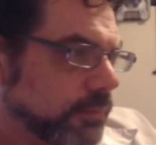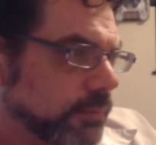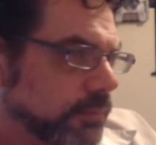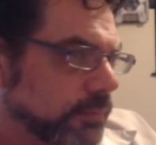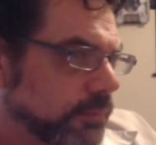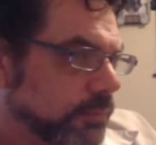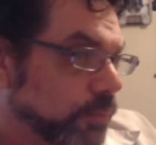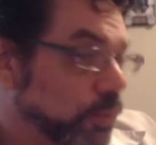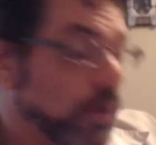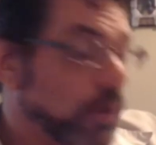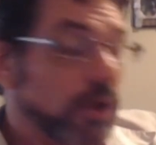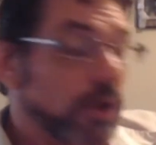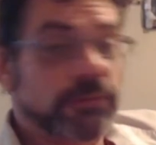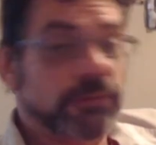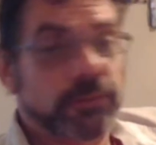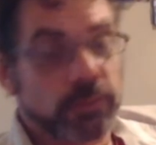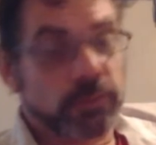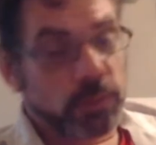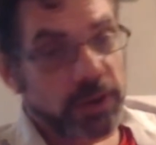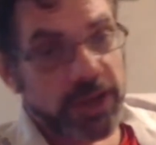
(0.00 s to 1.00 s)
well,
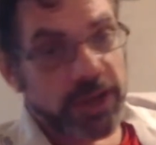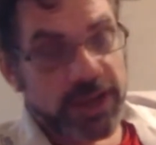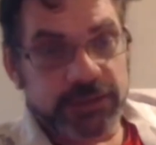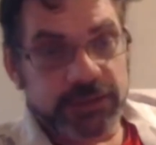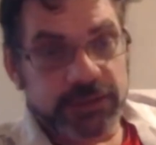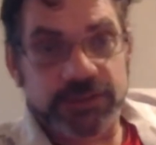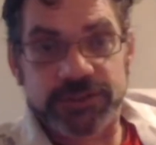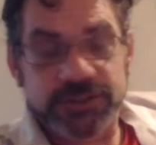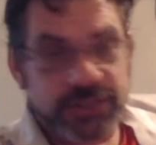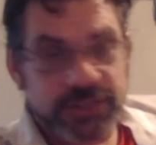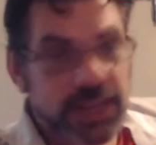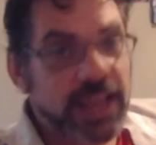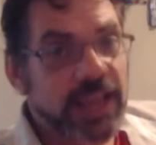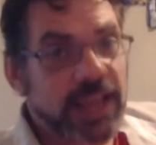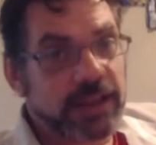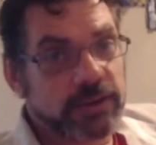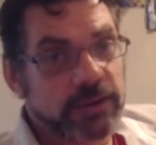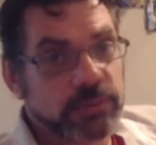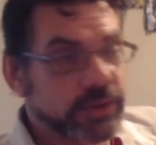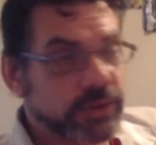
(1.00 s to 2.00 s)
from what I
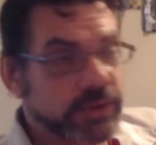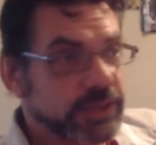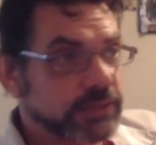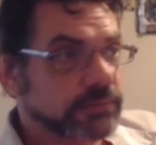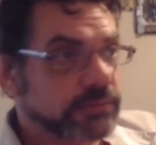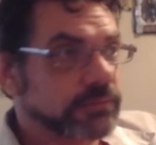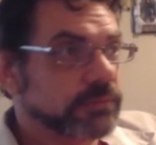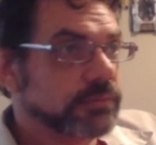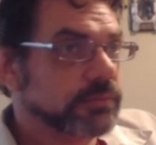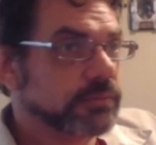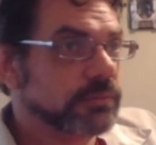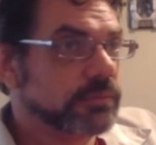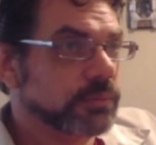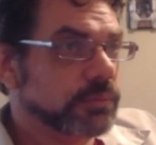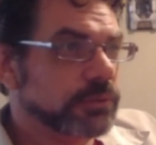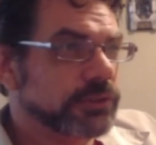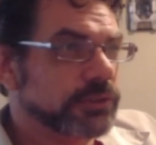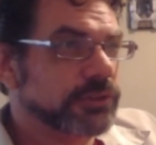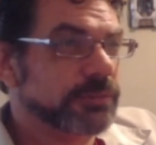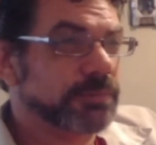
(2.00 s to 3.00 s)
understand, what it
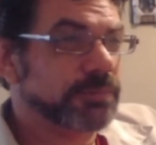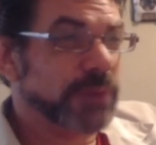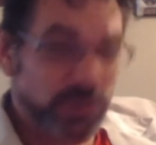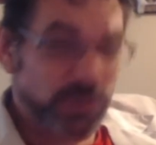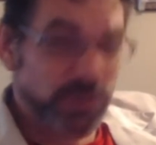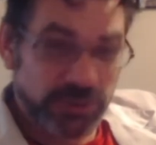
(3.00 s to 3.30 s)
was supposed to